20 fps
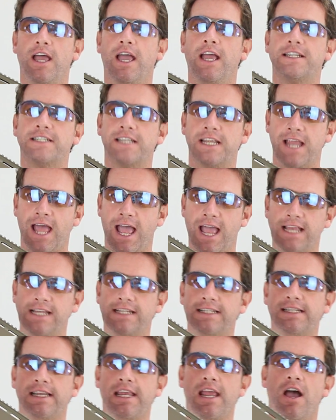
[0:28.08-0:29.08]
it's an
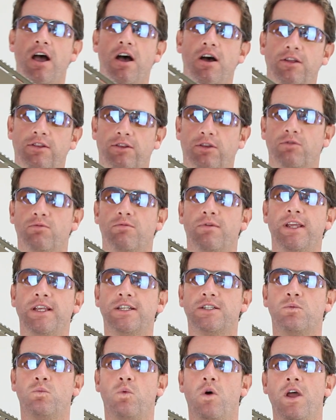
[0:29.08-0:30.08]
ACR. The
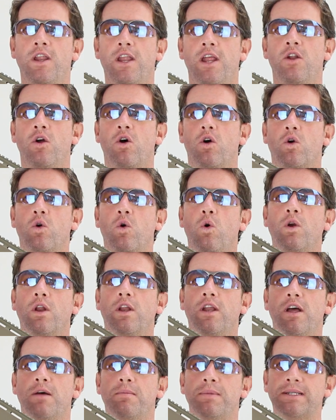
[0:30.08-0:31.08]
reason why they're not
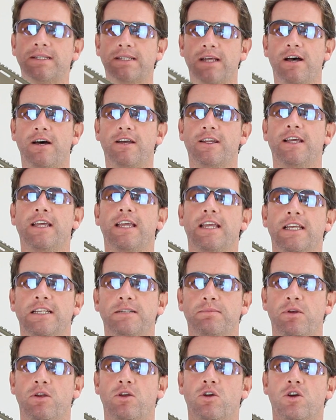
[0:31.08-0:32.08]
calling it a Masada
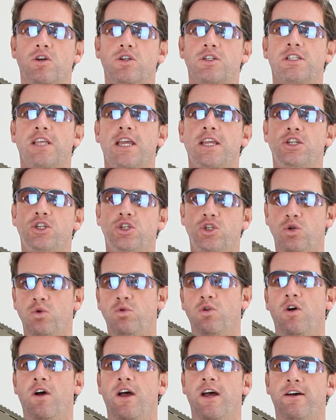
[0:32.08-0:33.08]
is because they
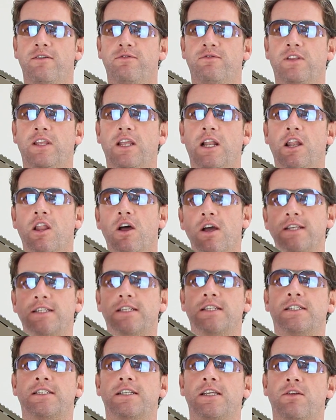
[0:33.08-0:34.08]
do not have the
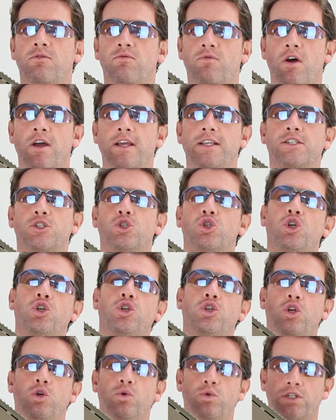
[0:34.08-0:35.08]
licensing rights to
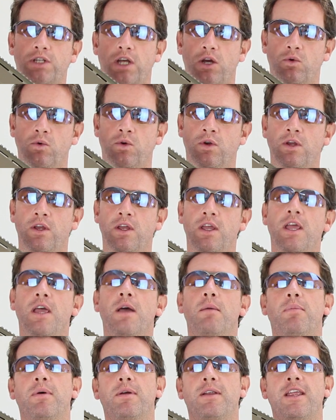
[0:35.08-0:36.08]
do so.
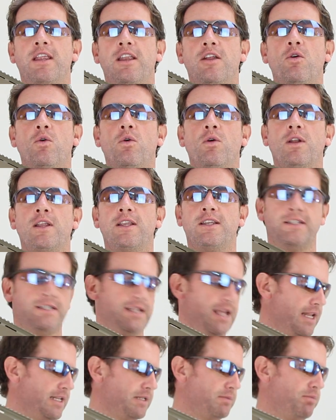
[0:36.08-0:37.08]
But in all
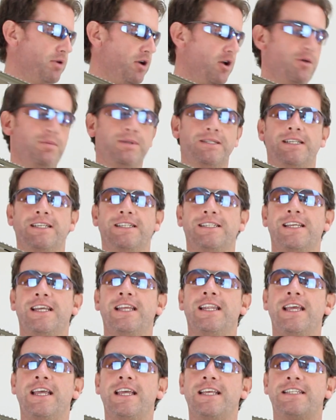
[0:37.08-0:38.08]
intents and purposes,
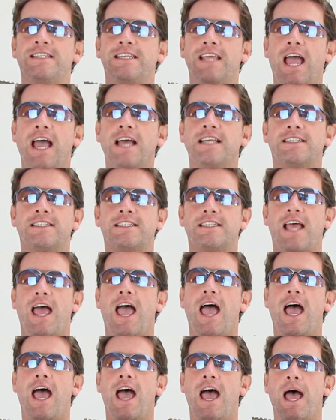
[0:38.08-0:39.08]
it is, yes,
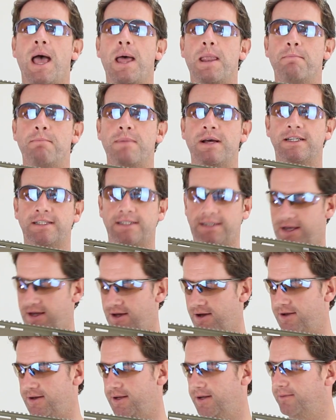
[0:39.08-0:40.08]
a
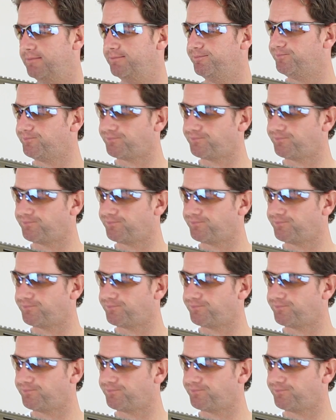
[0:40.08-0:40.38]
Masada.